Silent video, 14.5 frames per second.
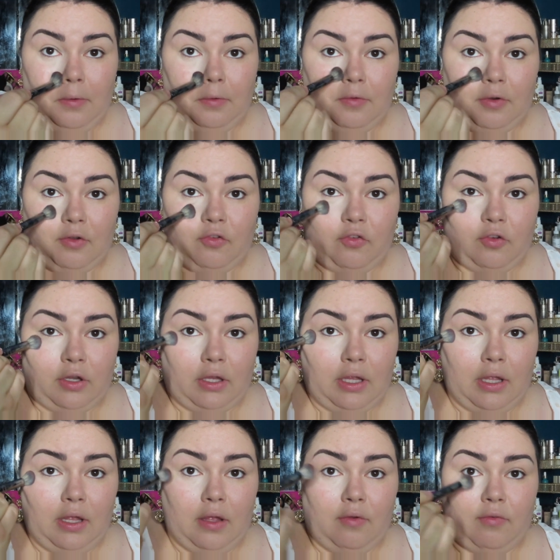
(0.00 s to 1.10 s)
just to
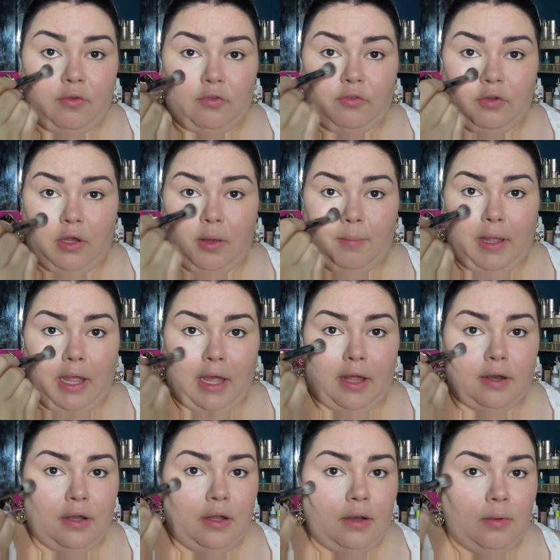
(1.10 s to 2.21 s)
give some
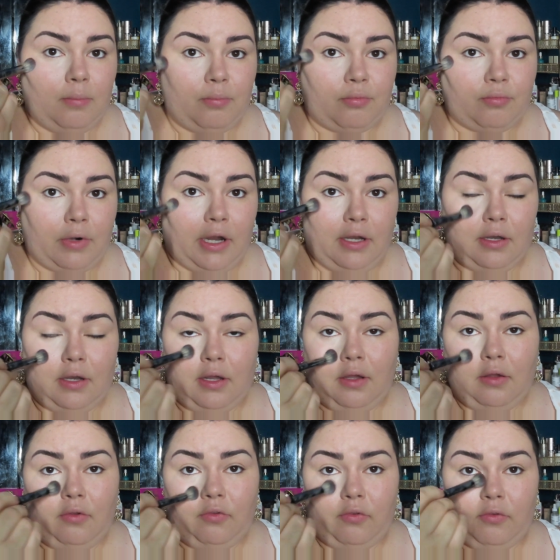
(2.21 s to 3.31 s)
added
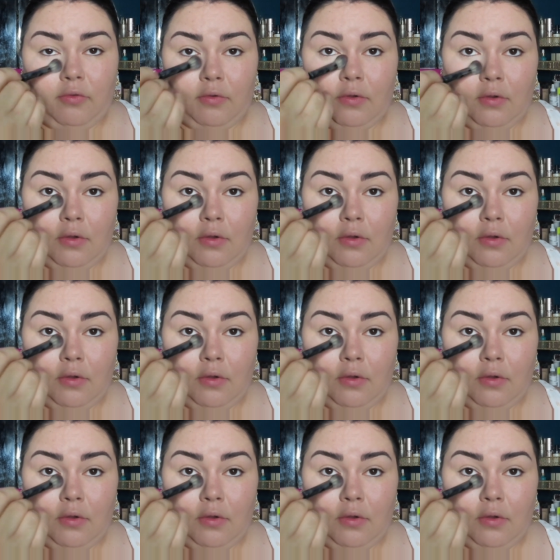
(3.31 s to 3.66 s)
brightness.